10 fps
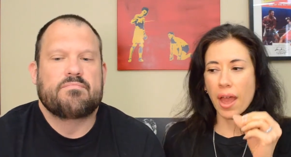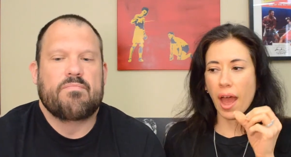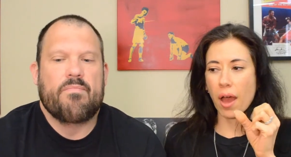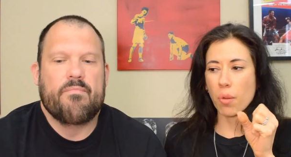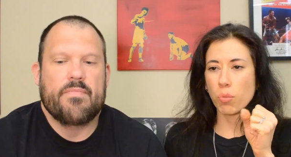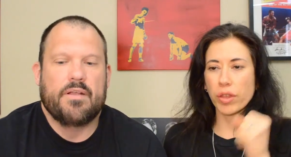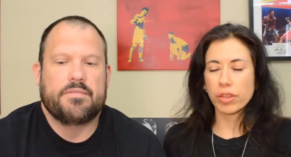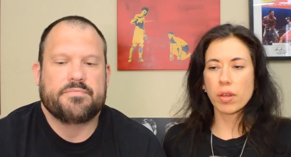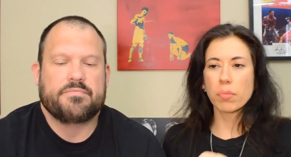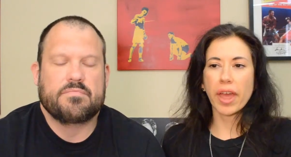Speaker 1: um, with
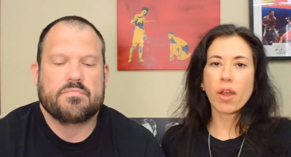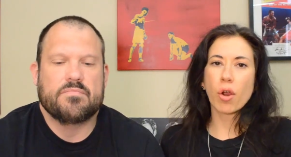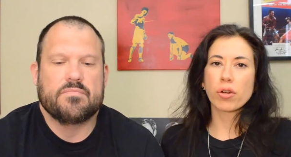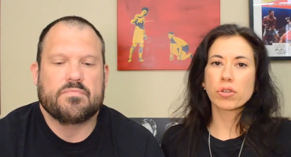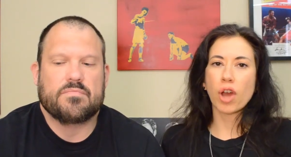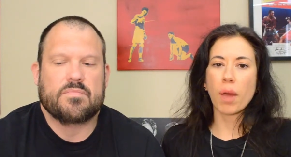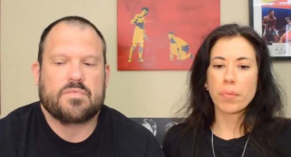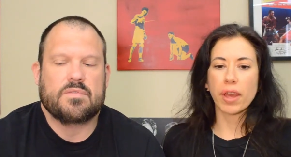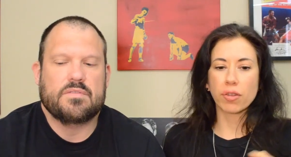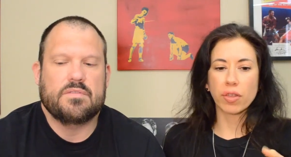some like harder
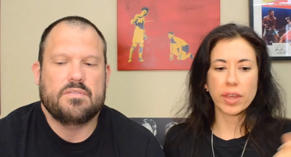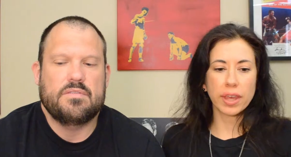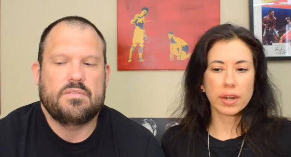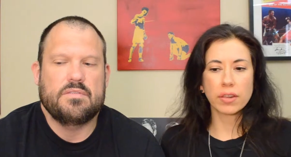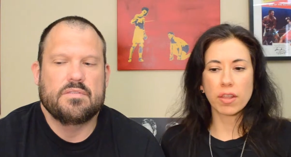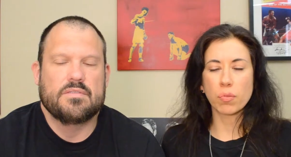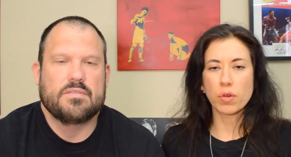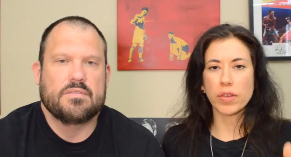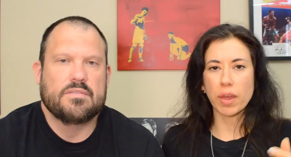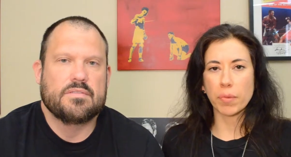topics. So the kid in this
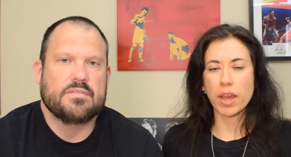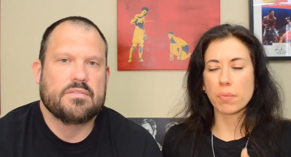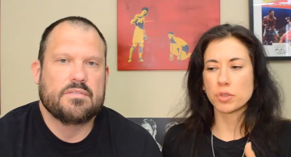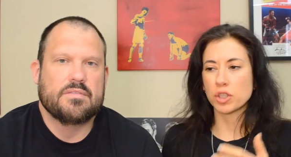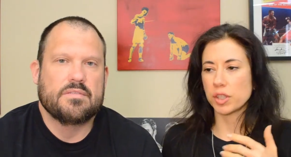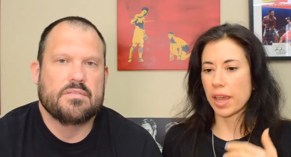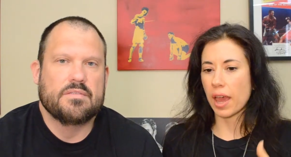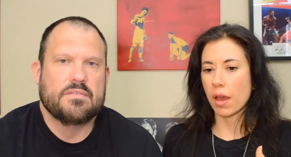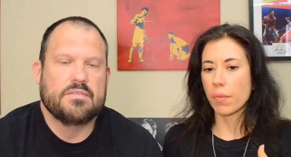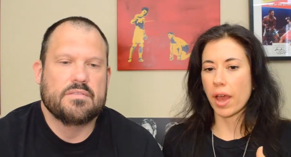movie that becomes
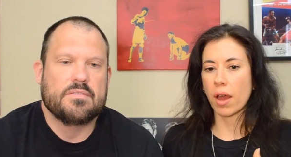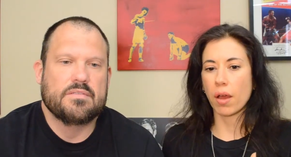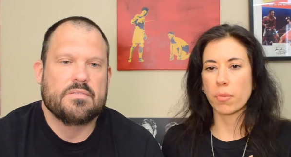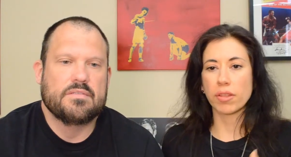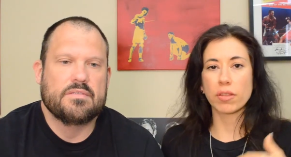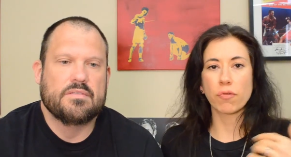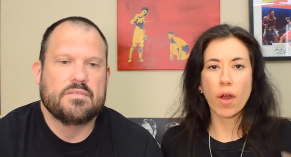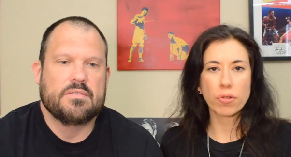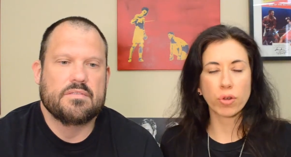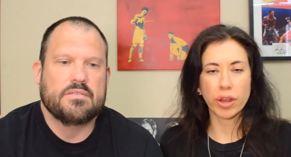Shazam um, is in the
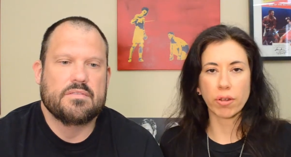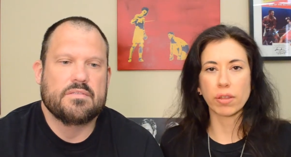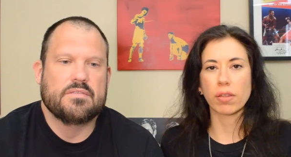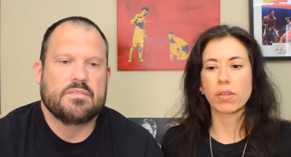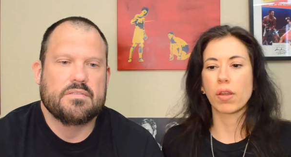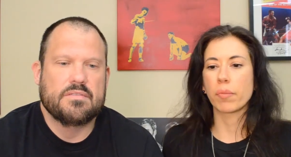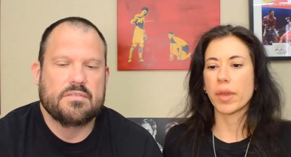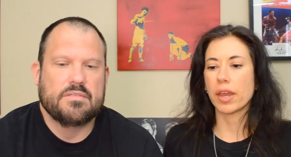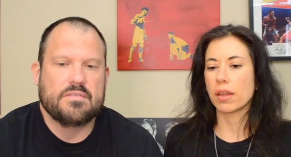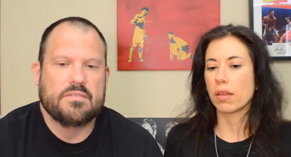foster care system
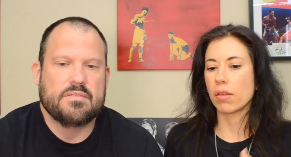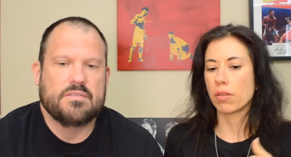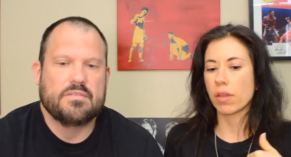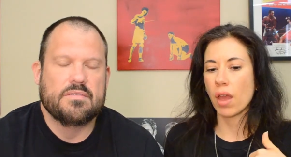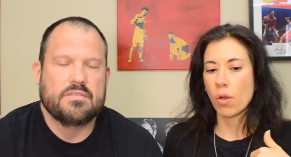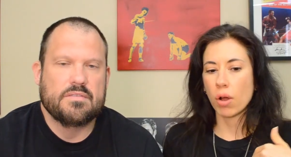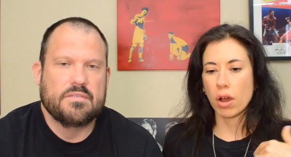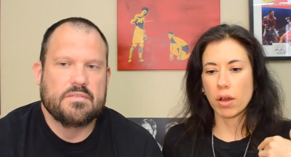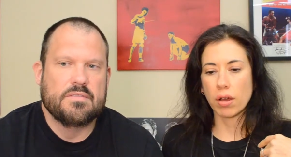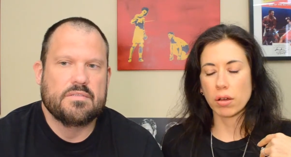and is,
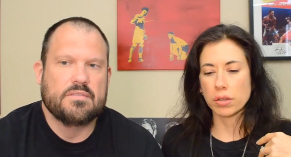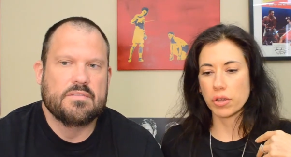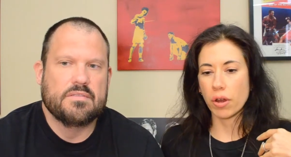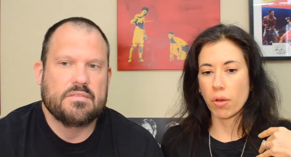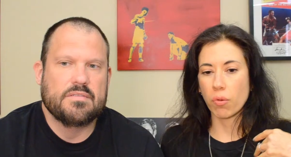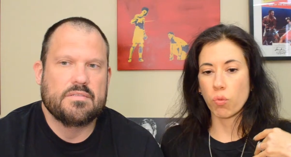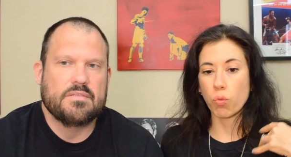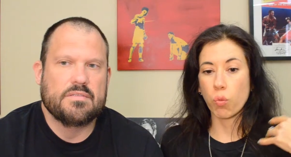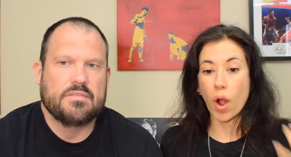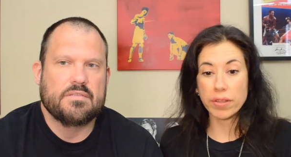uh, you know,
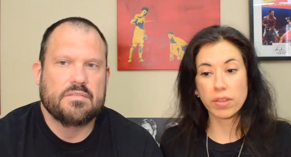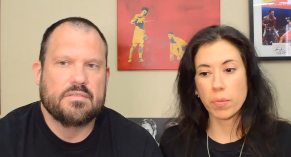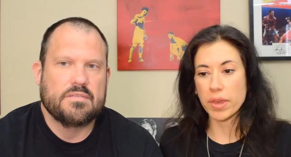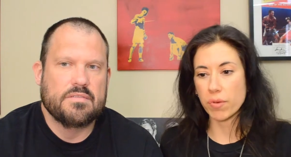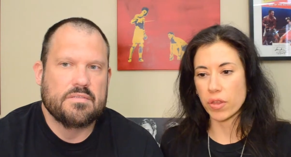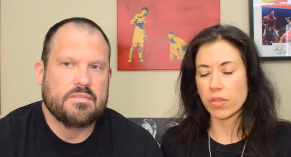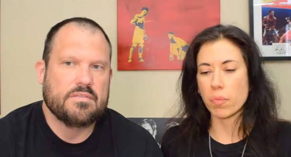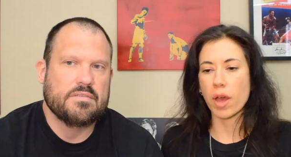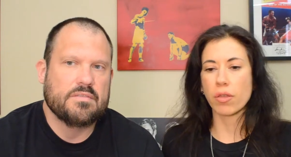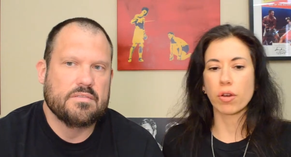wants to be with his
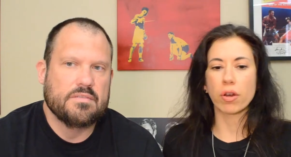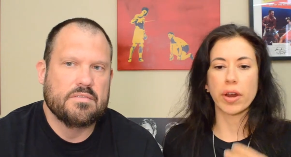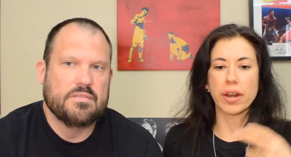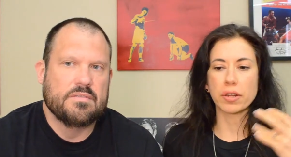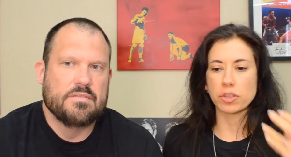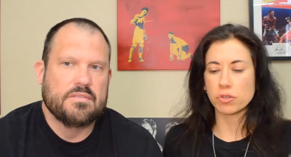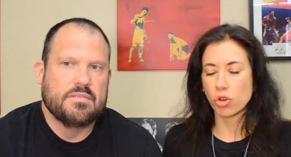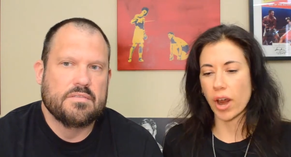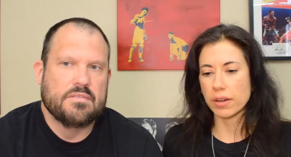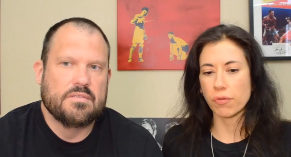mother and is
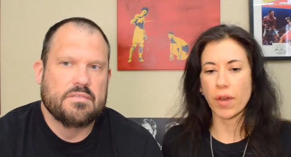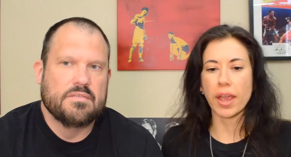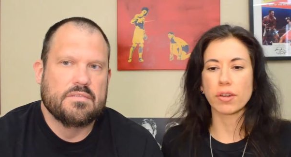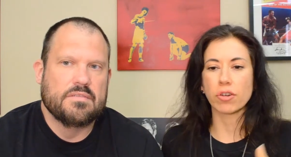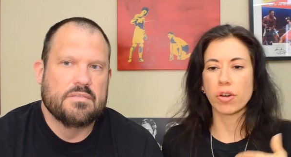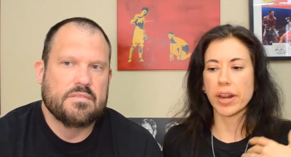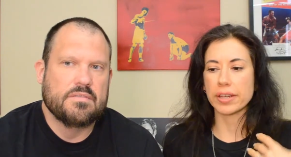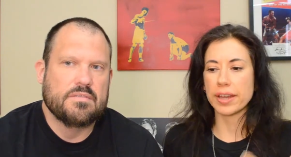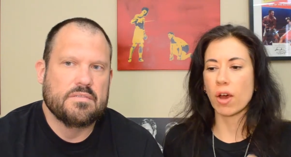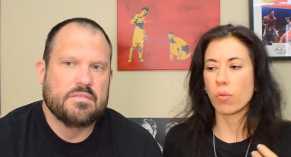trying to find her. And
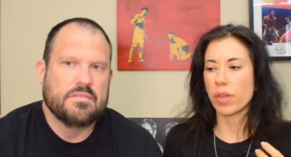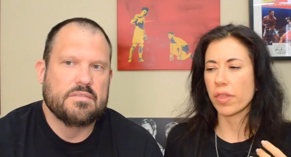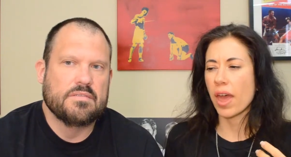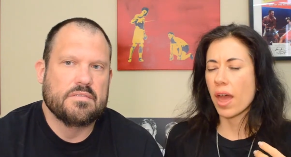it dealt with